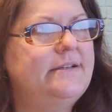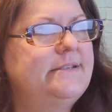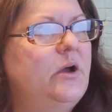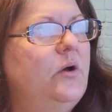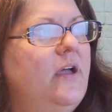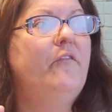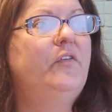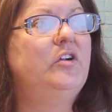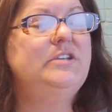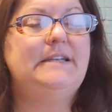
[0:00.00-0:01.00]
So
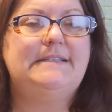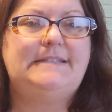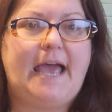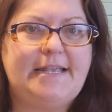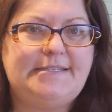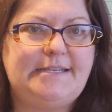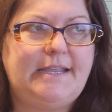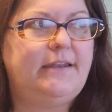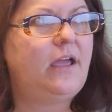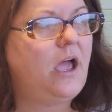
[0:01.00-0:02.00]
Virgin is
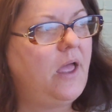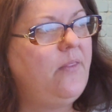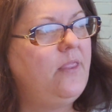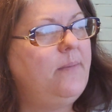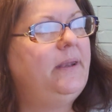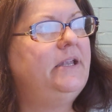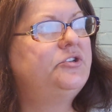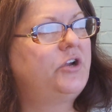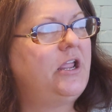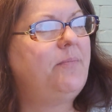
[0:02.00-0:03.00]
testing an unlimited
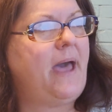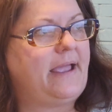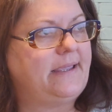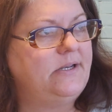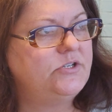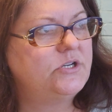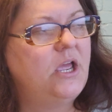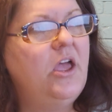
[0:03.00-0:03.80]
drink package.